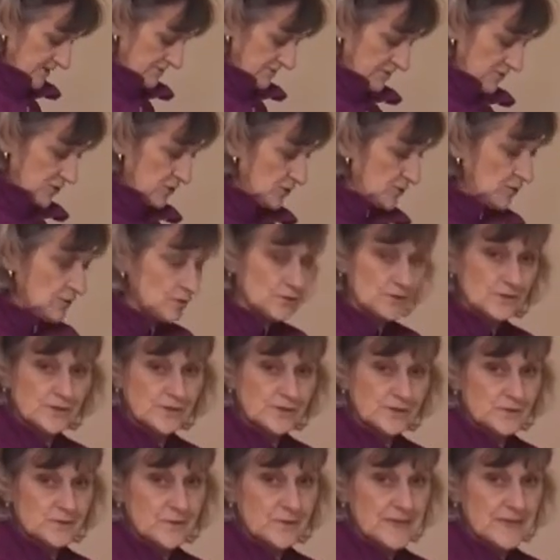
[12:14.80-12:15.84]
some tools
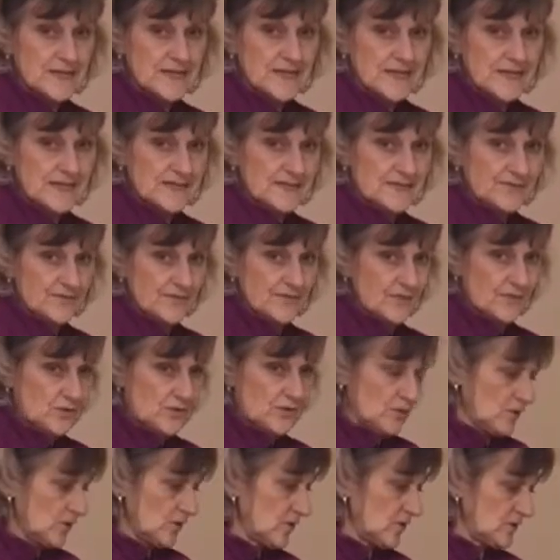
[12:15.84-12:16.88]
that we need
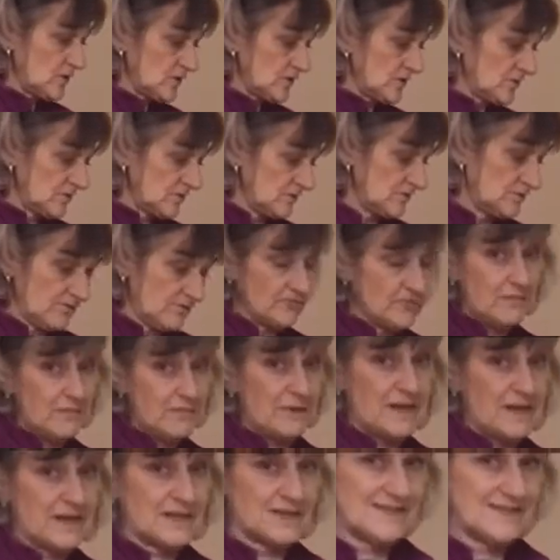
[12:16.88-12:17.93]
for
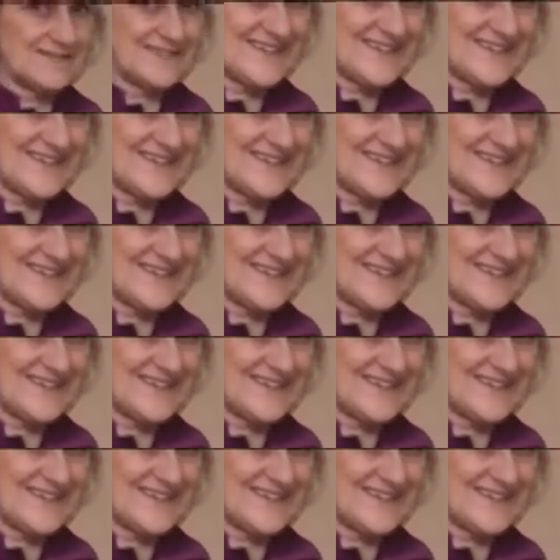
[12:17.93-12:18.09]
ripping